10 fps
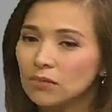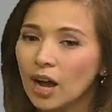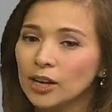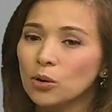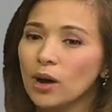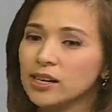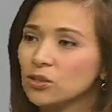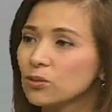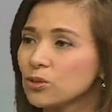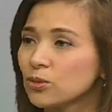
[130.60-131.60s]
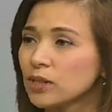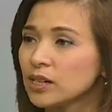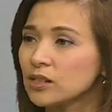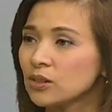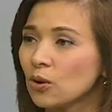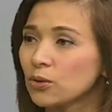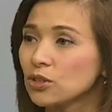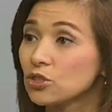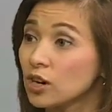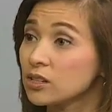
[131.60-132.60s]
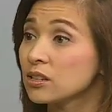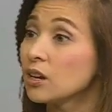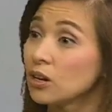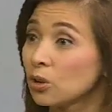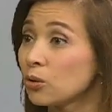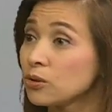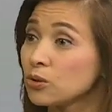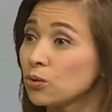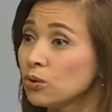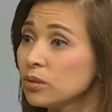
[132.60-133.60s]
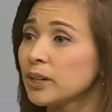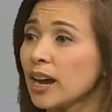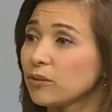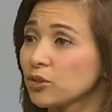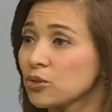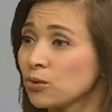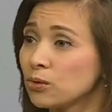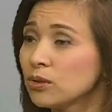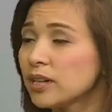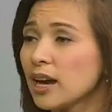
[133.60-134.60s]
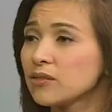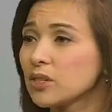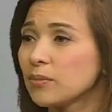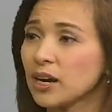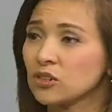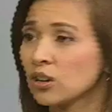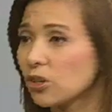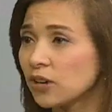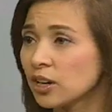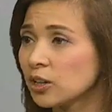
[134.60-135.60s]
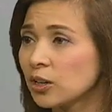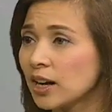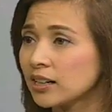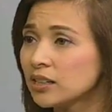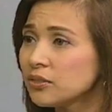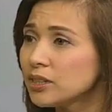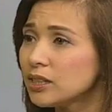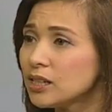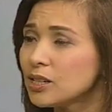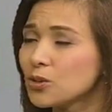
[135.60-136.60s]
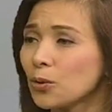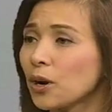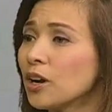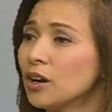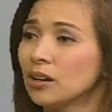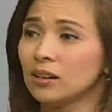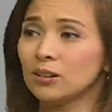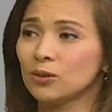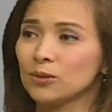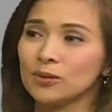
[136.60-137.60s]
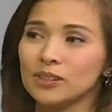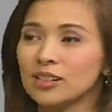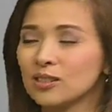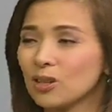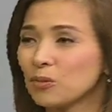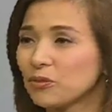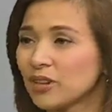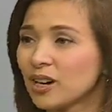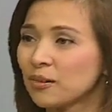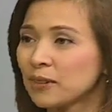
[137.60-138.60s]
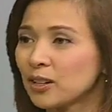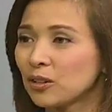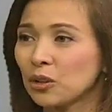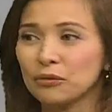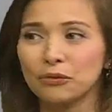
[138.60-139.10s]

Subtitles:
I know high school students don't just go to school, but after school they have some extracurricular activities, or, you know, some of them, they're on a